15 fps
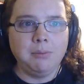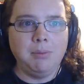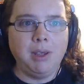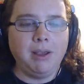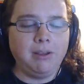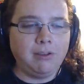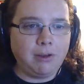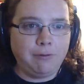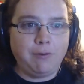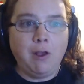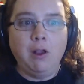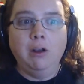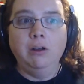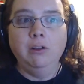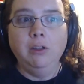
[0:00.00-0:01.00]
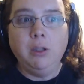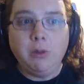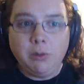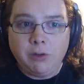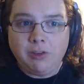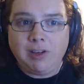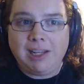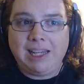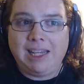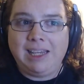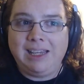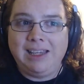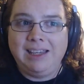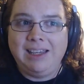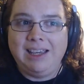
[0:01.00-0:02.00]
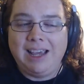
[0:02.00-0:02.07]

Because if Lucy